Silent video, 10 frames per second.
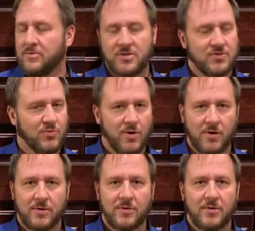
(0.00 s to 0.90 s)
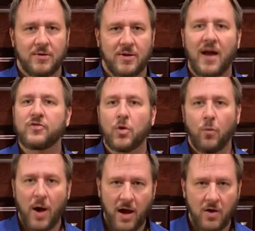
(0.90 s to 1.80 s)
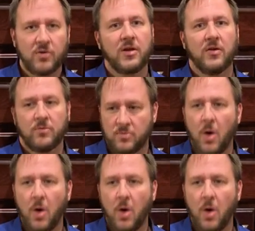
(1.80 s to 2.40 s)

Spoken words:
Doesn't work. And after a while, he'll